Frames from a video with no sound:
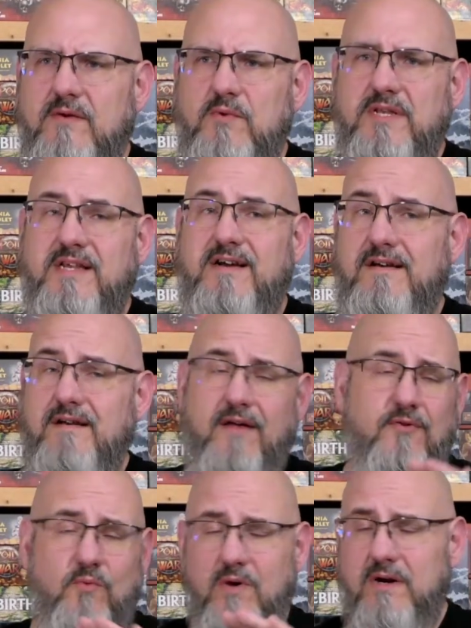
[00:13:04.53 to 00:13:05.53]
then we did
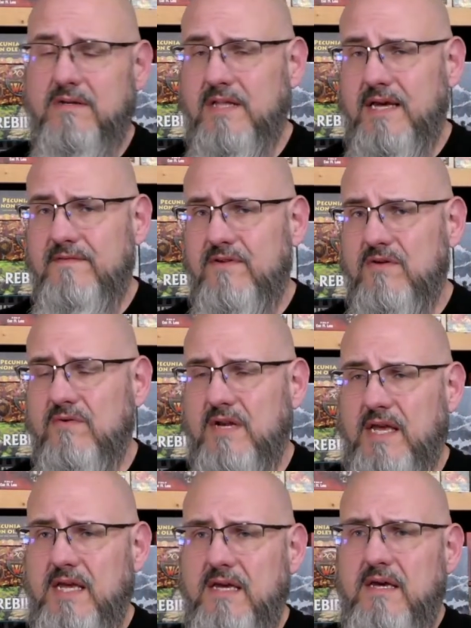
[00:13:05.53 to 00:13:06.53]
another one on live
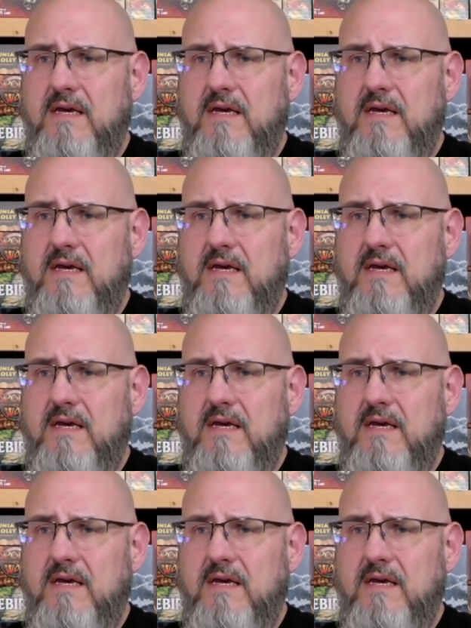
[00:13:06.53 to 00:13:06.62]
Q&A